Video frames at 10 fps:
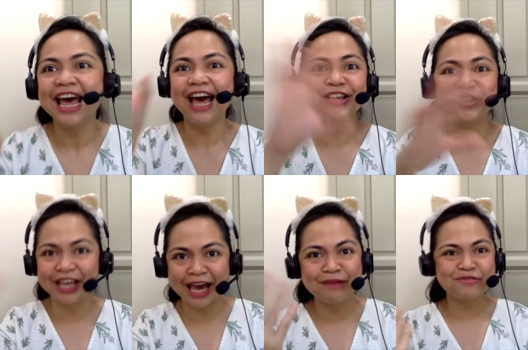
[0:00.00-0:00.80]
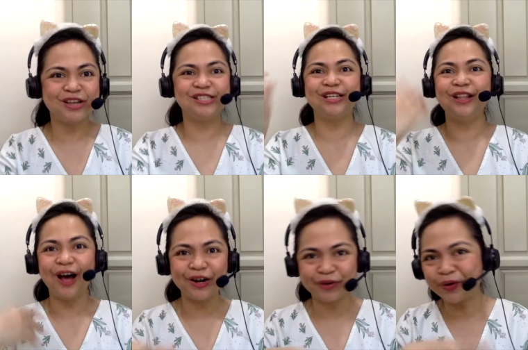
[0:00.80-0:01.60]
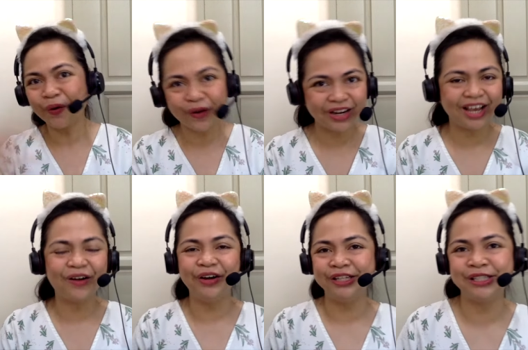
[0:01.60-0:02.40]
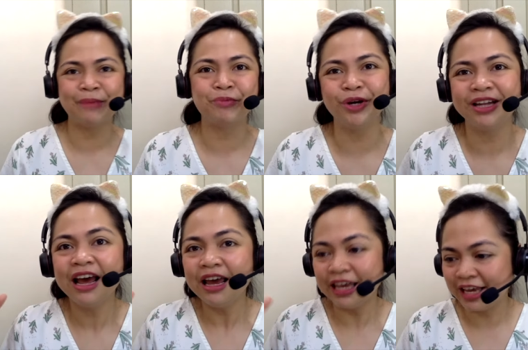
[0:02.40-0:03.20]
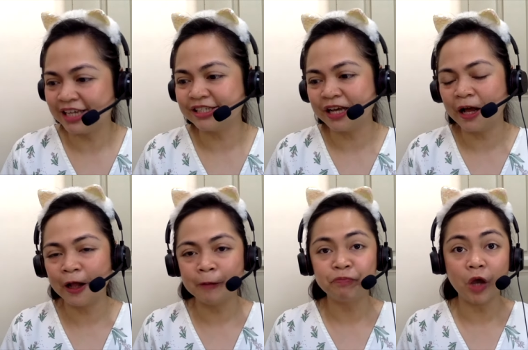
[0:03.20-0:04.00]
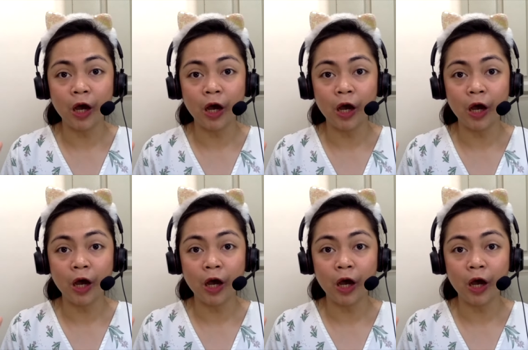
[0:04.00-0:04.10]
and your camera is still on recording on a separate ESL